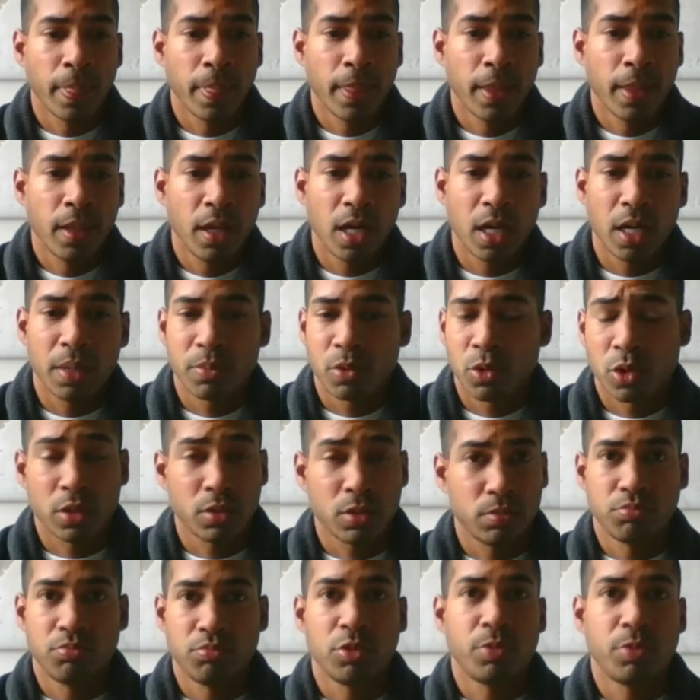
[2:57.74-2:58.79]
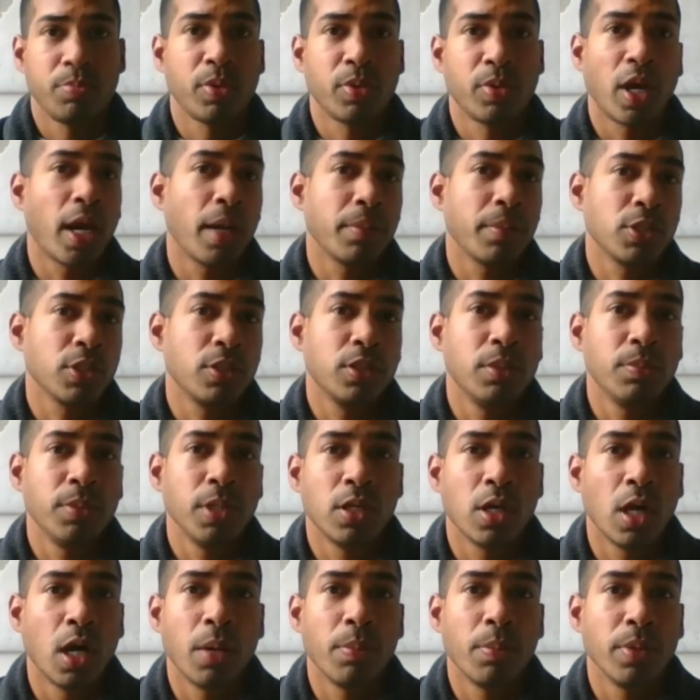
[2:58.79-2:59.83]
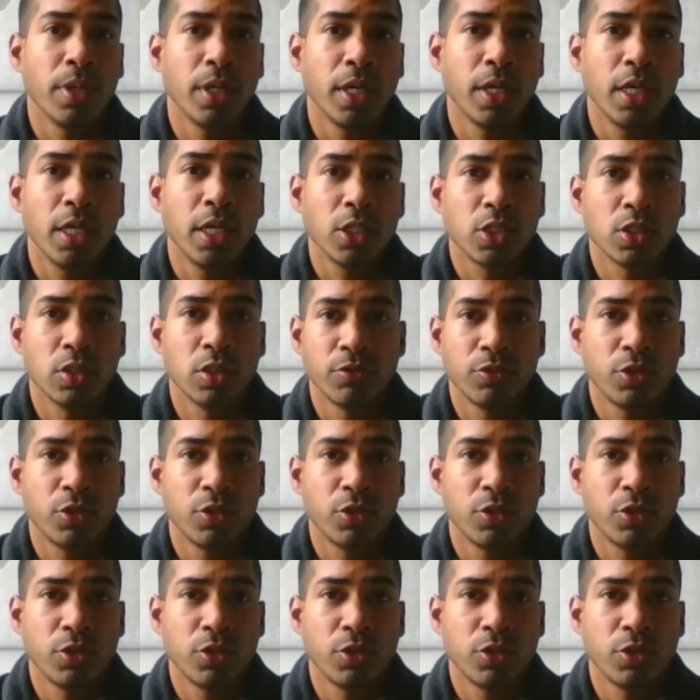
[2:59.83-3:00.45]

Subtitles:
Or perhaps it could be a combination of